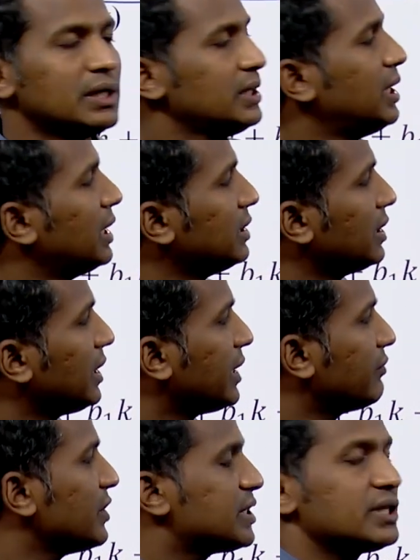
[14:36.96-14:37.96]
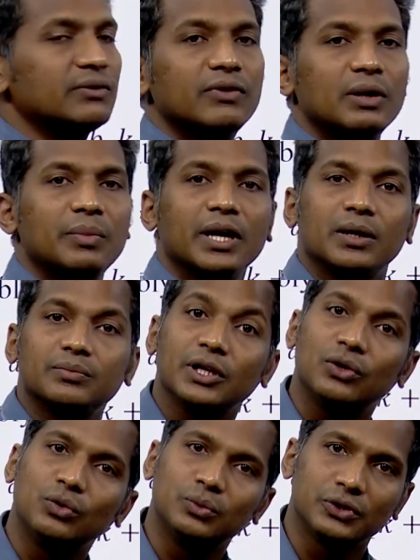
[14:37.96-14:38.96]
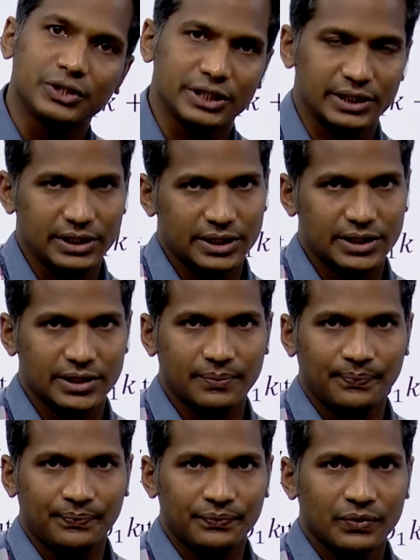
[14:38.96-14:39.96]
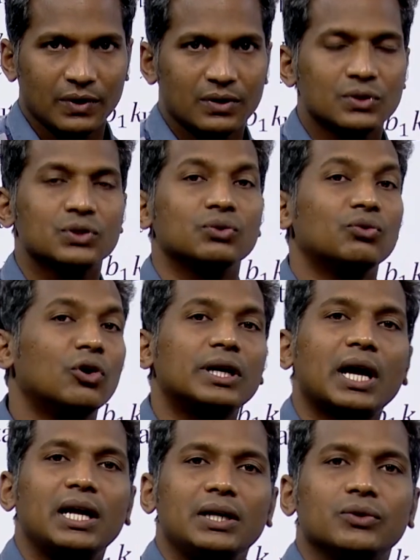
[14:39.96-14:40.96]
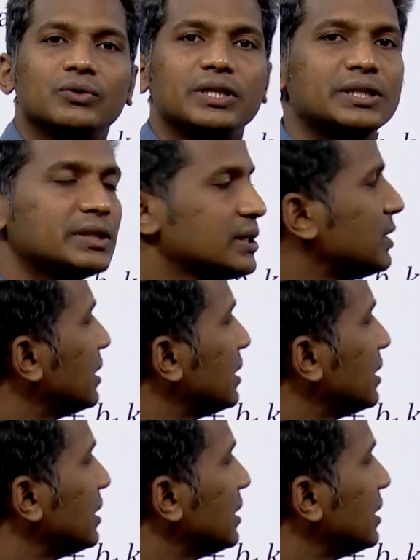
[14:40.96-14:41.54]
then the equation will become the homogeneous. So, what I will do is,